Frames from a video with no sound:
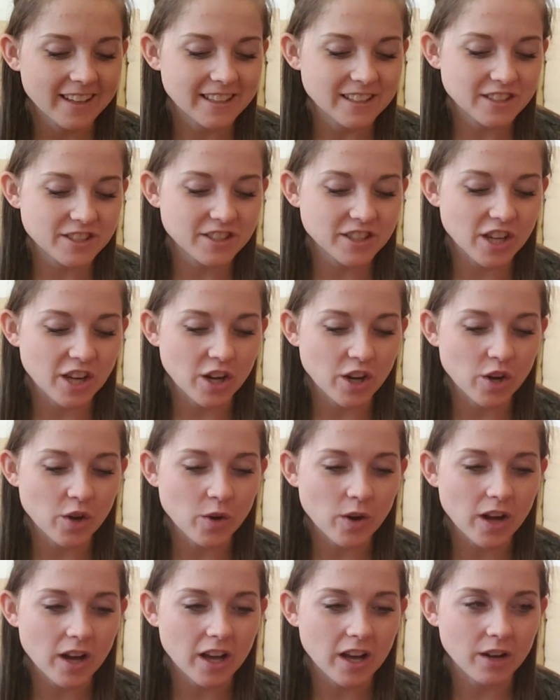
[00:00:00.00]

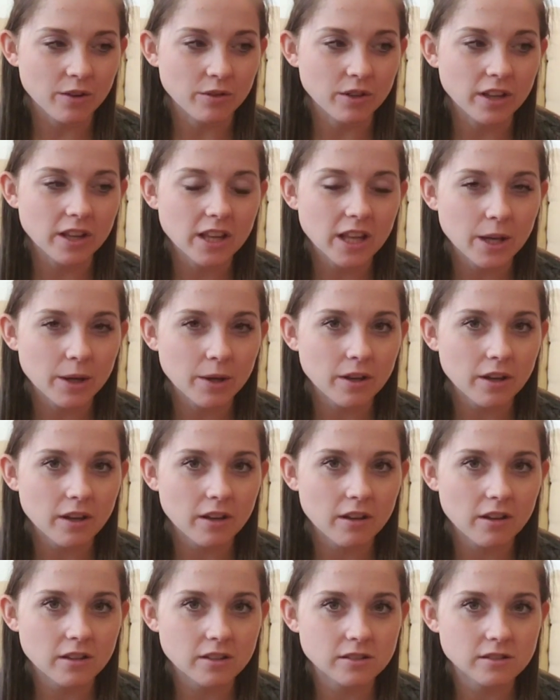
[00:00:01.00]
So I really like
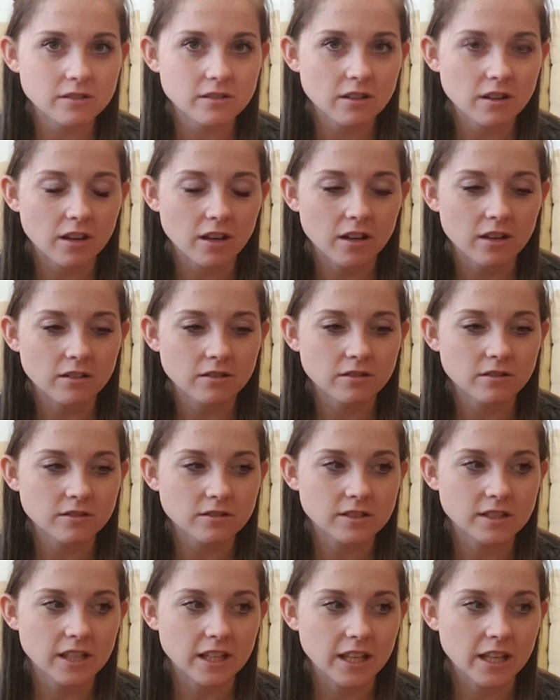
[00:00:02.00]

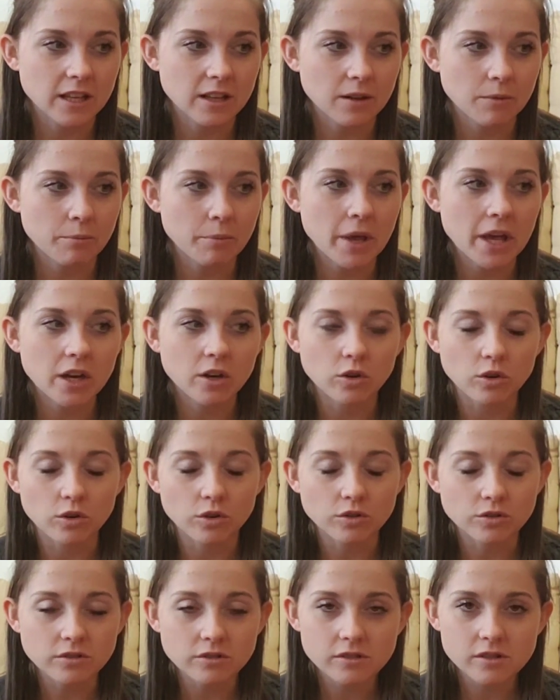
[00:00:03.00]
to eat
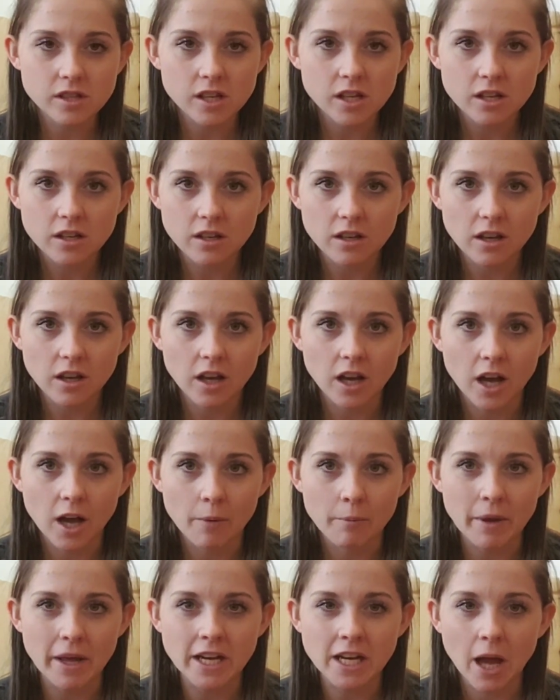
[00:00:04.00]
pickles,
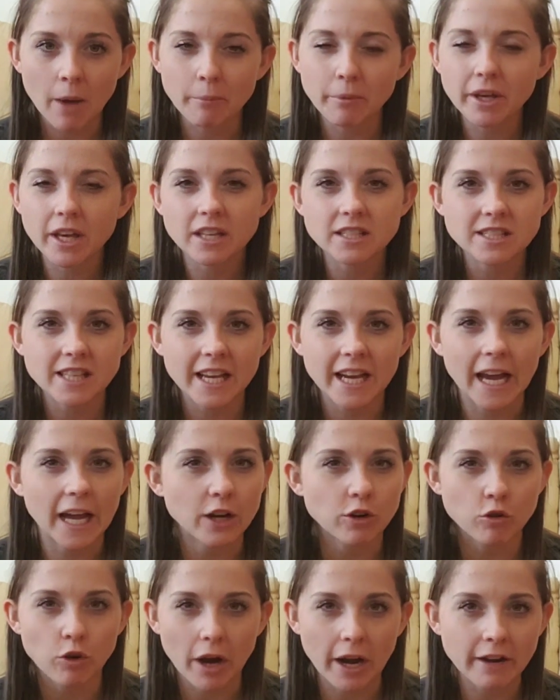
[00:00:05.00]
and not because like I
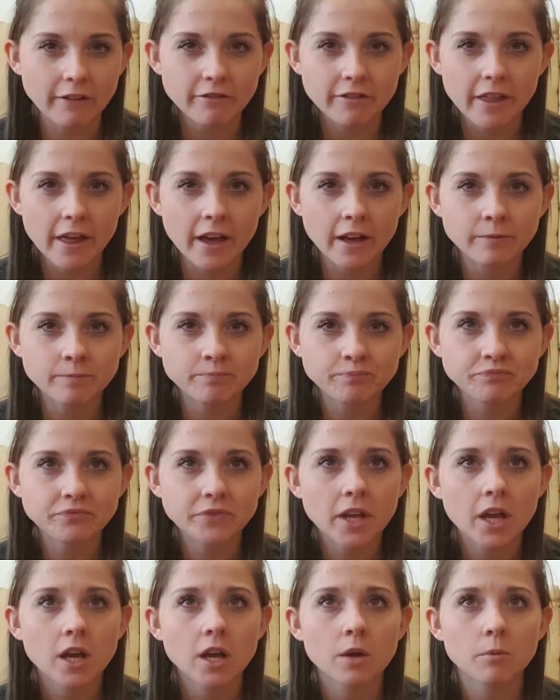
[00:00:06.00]
crave them,
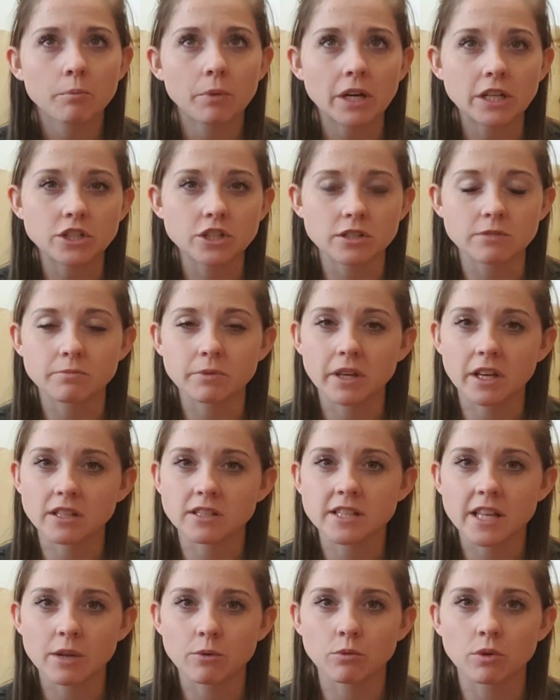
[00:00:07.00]
but just
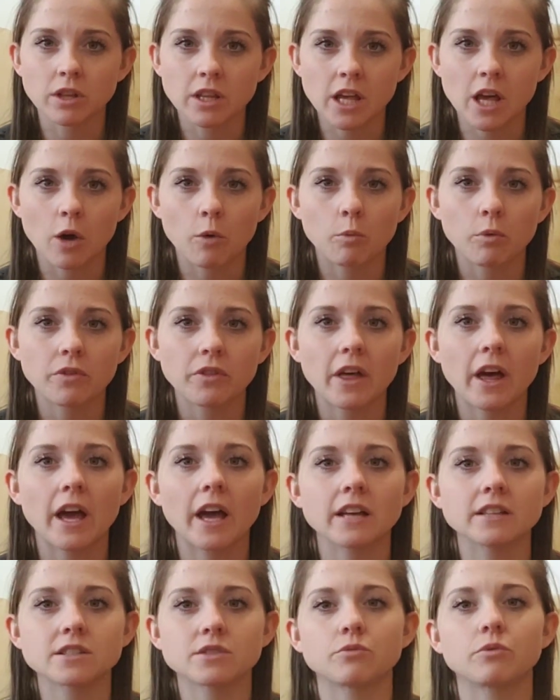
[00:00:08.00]
because they really help with that
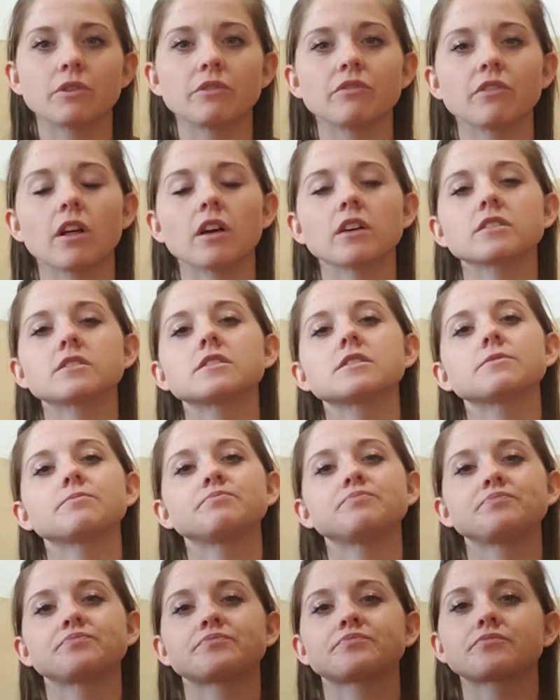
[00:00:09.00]
acid reflux.
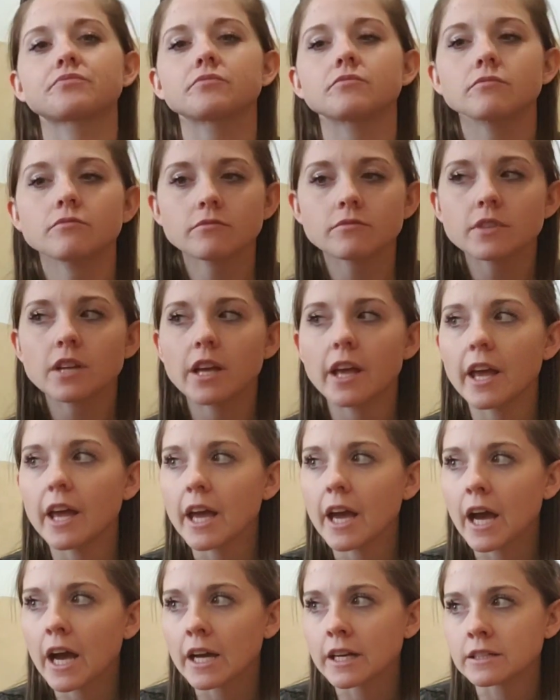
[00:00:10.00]

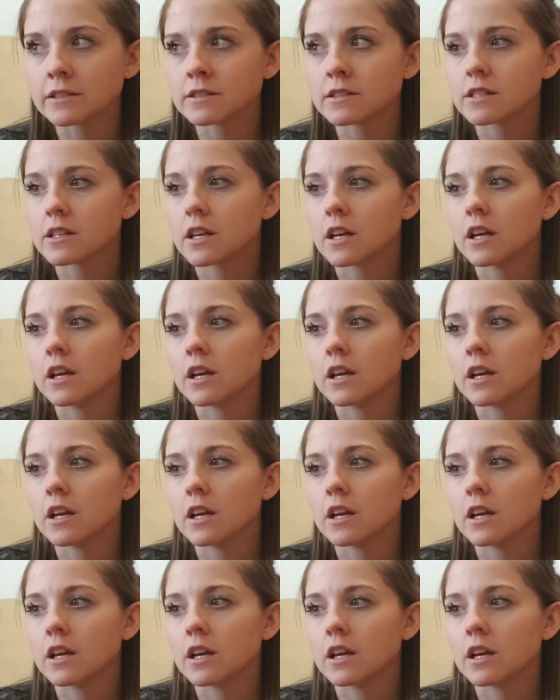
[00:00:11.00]
And